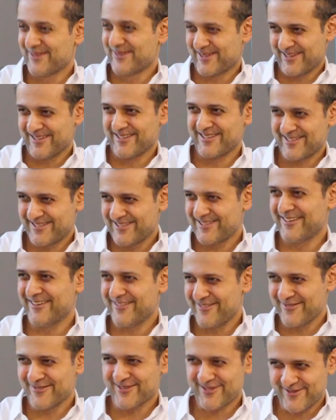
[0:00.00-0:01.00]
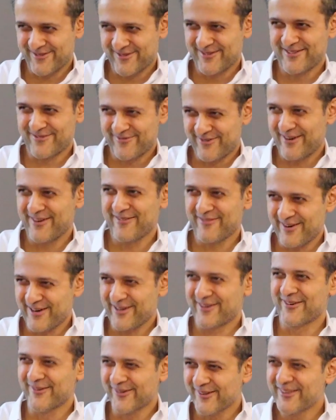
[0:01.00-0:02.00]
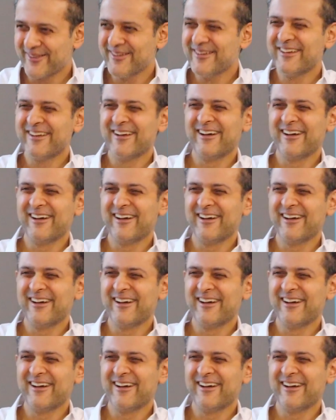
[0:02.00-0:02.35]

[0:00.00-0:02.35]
because, you know, your story is very, very cool,